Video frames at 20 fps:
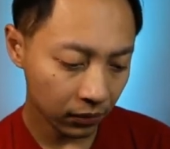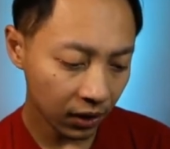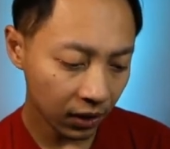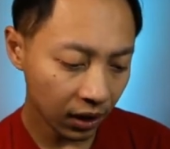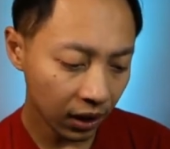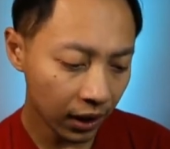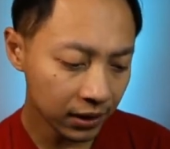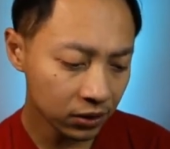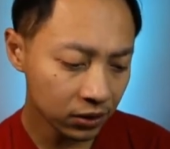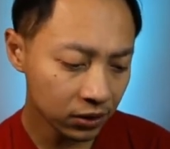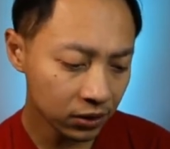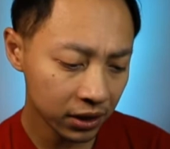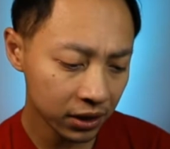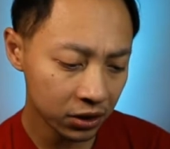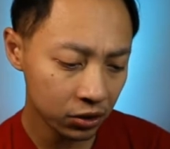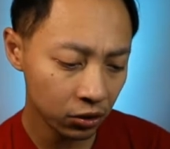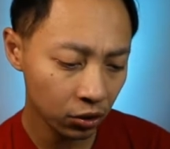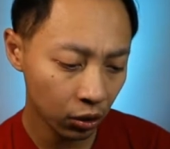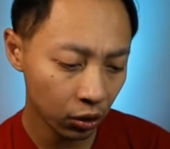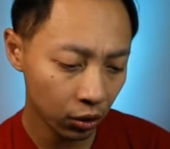as soon as
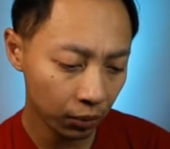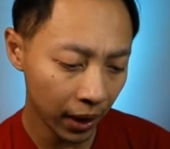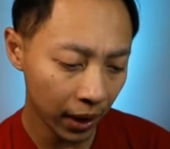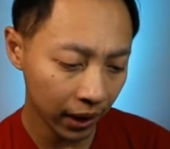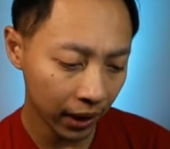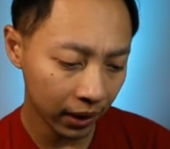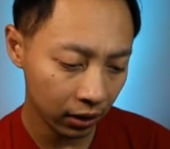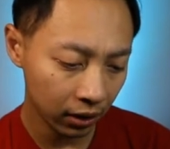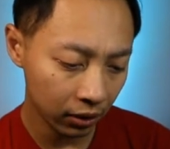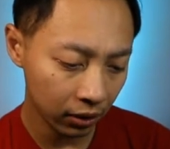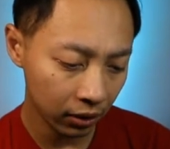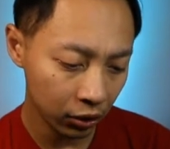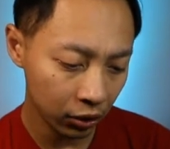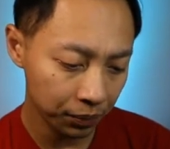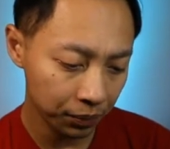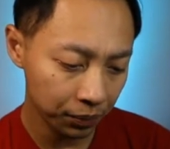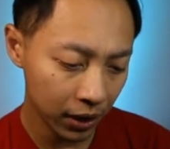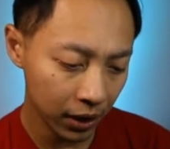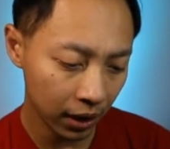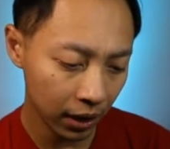you go back here,
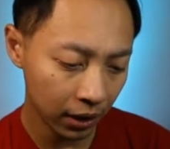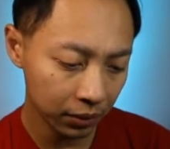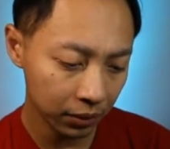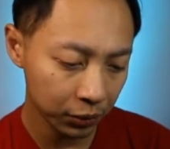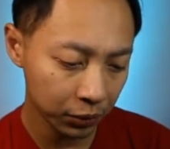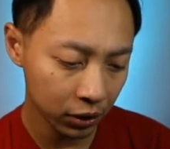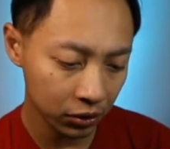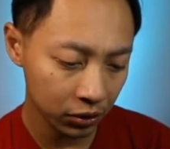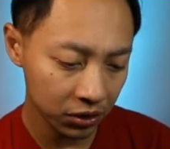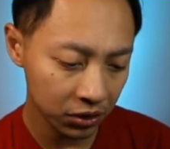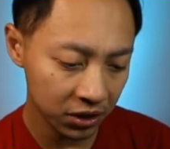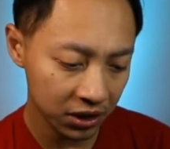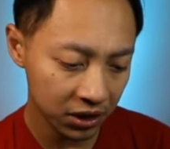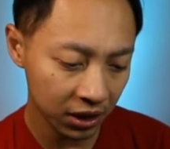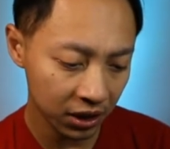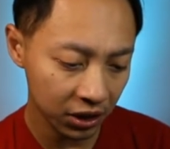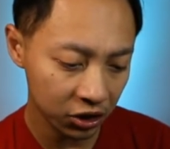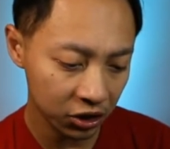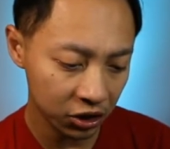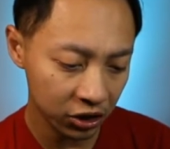you'll be able to see
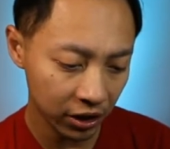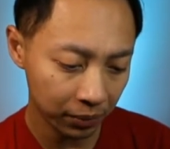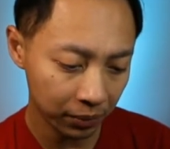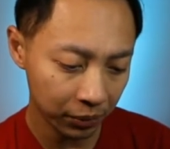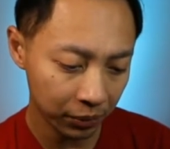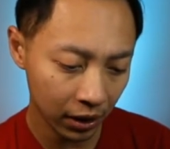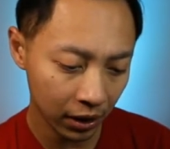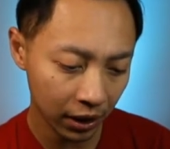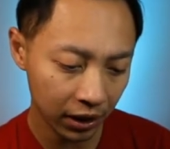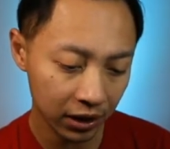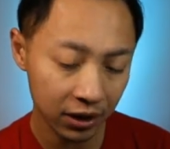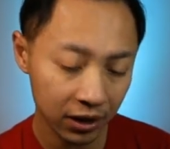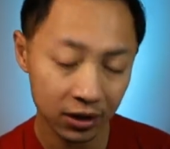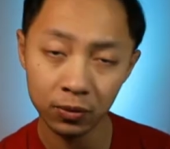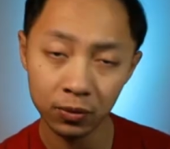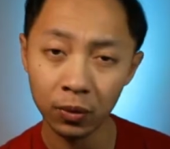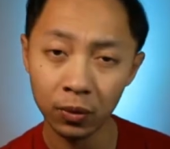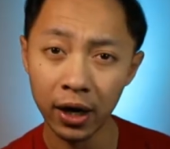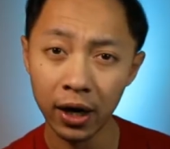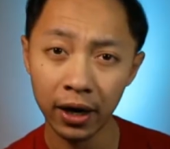the Gemini is
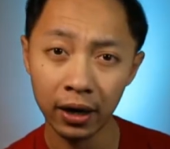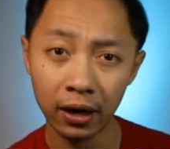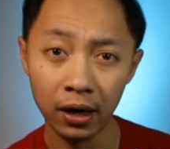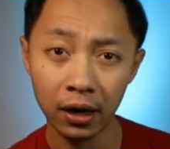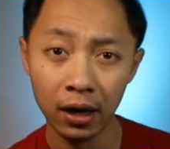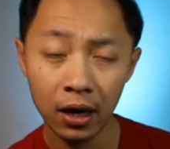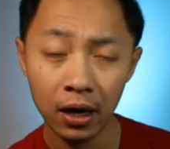right